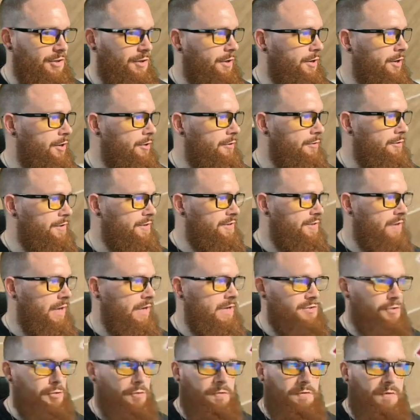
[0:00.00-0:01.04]
here, just a
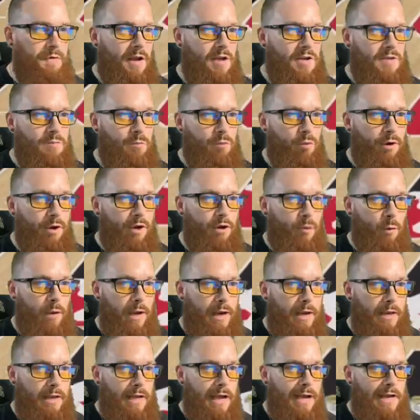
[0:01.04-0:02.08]
nice little fast break. We
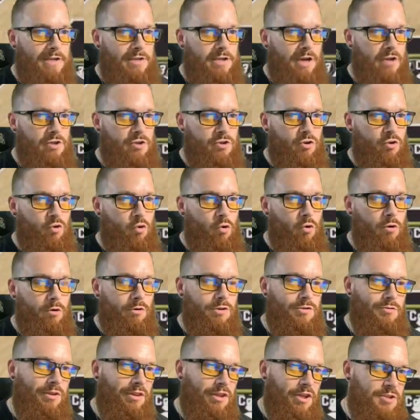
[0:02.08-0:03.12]
got a guy touching corner.
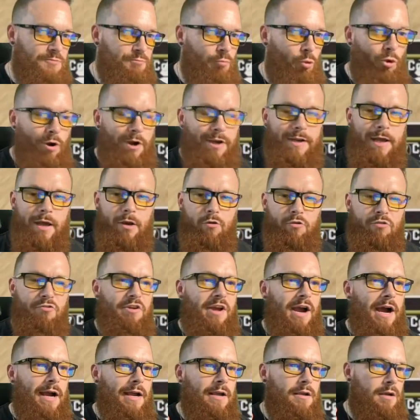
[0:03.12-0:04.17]
So at this point, not only
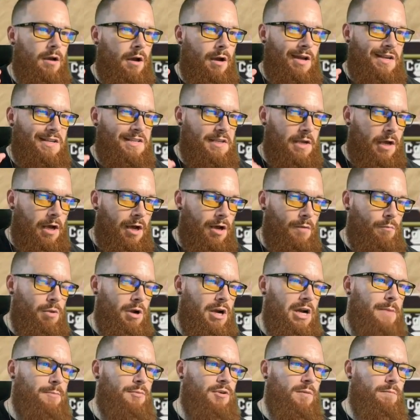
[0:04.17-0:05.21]
are the icons up, but
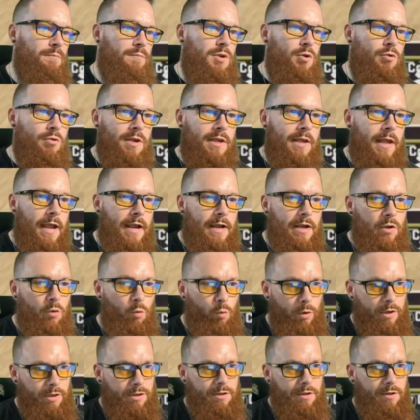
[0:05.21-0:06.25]
I am communicating
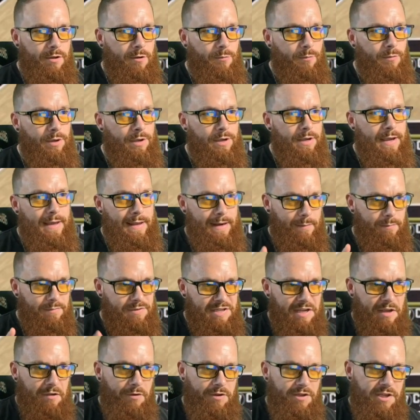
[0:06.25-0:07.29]
with him, and I'm
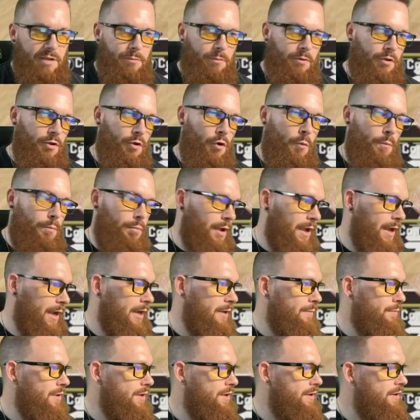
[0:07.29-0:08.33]
telling him to go
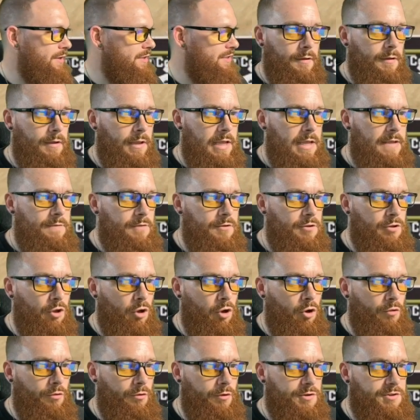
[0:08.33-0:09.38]
paint, because even
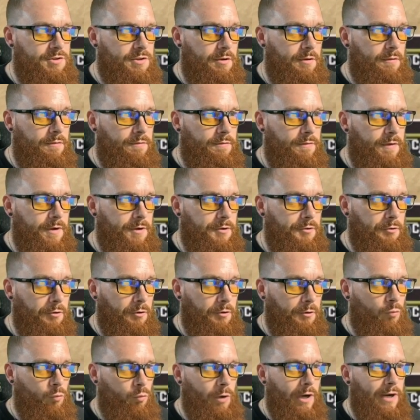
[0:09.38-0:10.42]
though there's a
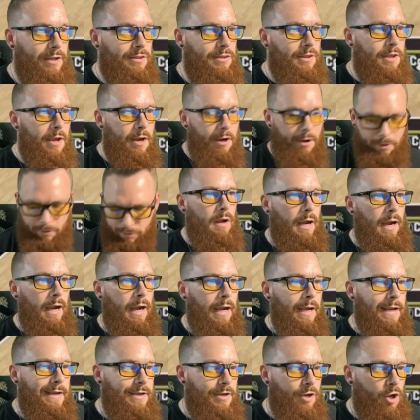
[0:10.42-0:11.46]
defender right there,
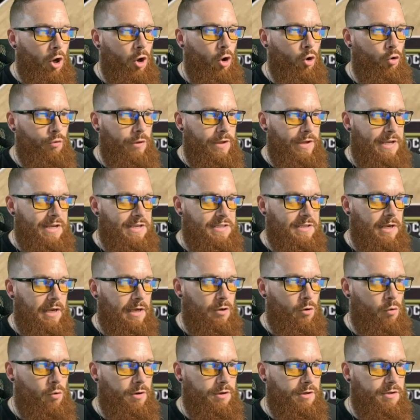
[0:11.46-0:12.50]
I know that he's not
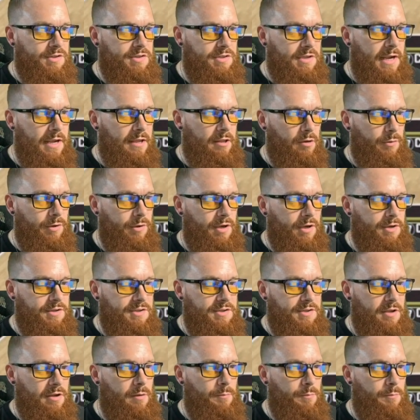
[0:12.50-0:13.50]
going to stay there because he's going to